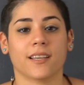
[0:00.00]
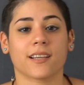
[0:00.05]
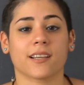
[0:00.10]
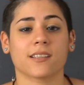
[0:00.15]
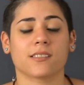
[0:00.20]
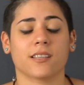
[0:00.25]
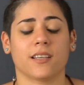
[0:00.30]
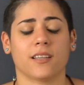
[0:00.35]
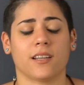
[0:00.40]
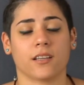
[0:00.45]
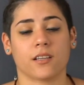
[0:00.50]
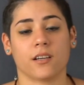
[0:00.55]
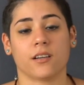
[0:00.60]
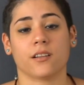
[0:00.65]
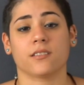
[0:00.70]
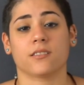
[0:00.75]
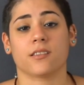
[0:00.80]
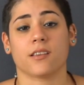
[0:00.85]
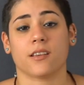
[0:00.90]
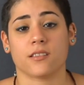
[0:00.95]
Like I said, I
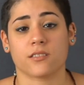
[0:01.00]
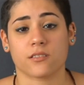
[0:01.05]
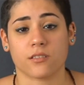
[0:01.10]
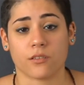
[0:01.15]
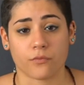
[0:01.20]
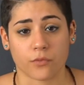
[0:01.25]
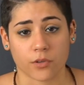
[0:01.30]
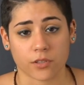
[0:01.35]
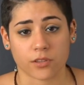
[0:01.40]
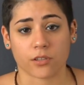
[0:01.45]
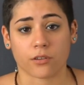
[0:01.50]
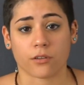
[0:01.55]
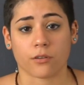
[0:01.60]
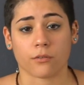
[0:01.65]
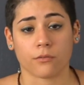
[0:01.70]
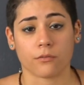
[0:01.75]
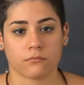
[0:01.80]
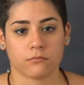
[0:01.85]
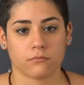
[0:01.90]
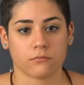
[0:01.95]
got a taste of what the.
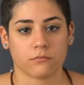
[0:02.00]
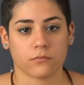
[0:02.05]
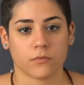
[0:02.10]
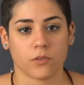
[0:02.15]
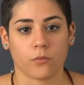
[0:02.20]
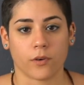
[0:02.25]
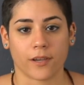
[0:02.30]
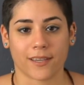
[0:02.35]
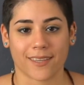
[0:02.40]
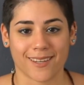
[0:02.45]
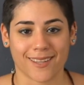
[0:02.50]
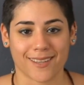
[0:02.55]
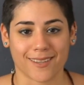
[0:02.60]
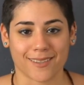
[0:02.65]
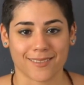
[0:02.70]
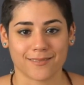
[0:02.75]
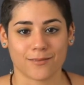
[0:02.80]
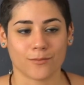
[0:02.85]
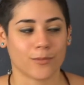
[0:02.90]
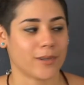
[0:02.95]
Why can I
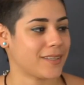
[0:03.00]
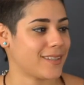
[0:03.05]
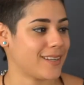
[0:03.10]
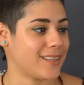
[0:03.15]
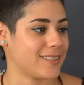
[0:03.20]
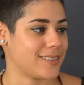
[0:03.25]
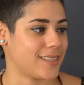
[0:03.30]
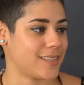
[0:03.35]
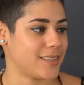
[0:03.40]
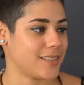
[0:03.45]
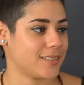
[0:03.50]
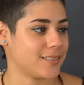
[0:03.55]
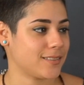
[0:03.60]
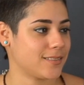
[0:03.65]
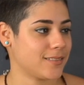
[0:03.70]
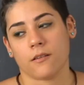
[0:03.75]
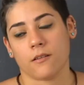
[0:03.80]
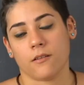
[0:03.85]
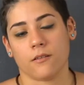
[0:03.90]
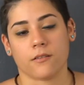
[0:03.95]
say this?
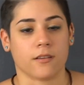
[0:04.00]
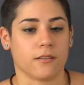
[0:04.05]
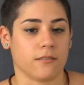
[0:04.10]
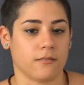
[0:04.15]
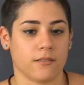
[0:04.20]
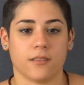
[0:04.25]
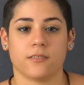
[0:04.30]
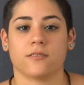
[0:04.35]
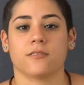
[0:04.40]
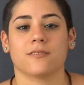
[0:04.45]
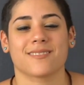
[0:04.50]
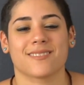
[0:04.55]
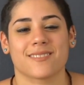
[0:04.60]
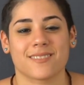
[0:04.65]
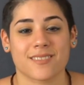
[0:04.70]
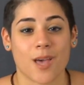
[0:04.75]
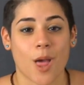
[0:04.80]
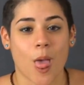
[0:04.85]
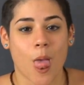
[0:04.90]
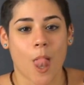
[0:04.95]
Okay, let's
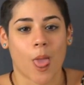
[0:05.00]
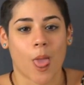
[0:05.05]
just.